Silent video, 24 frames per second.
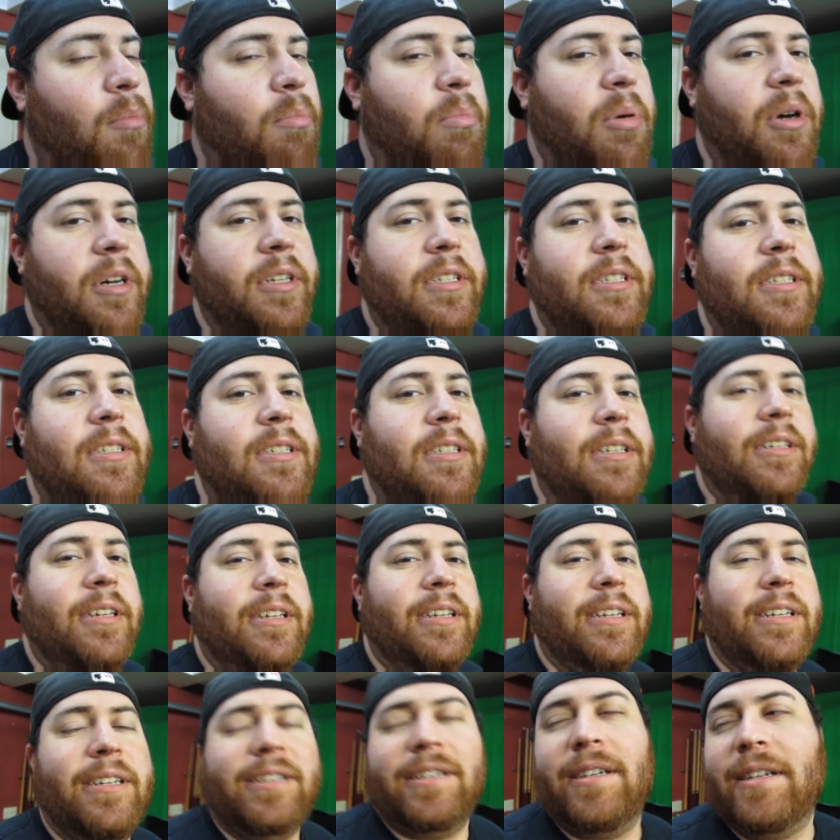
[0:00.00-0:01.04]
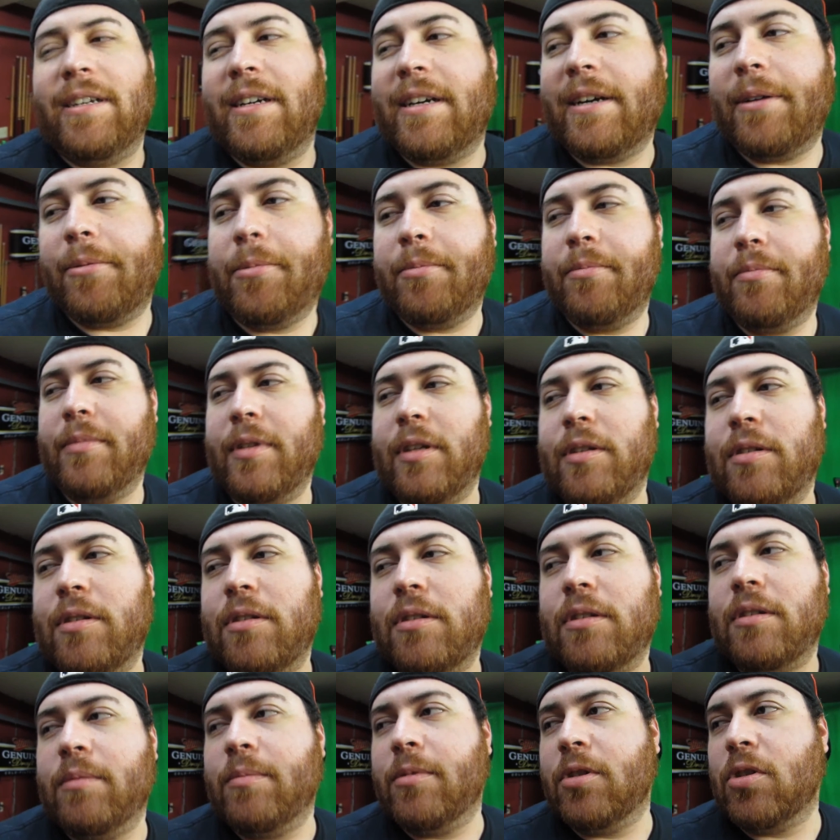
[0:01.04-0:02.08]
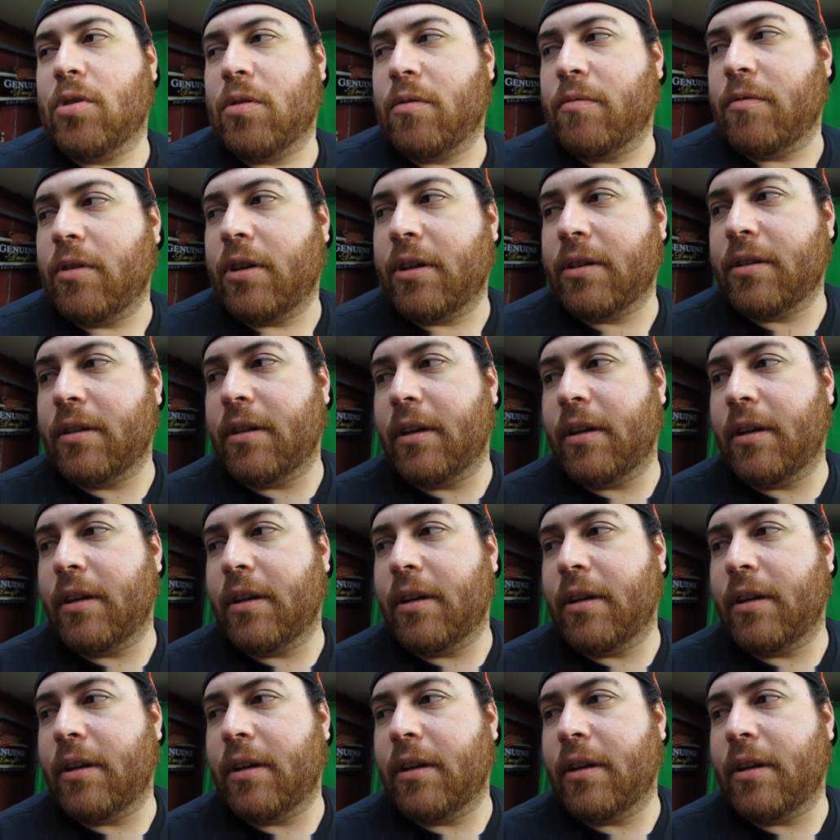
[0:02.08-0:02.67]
But yeah, that's going to be a short vlog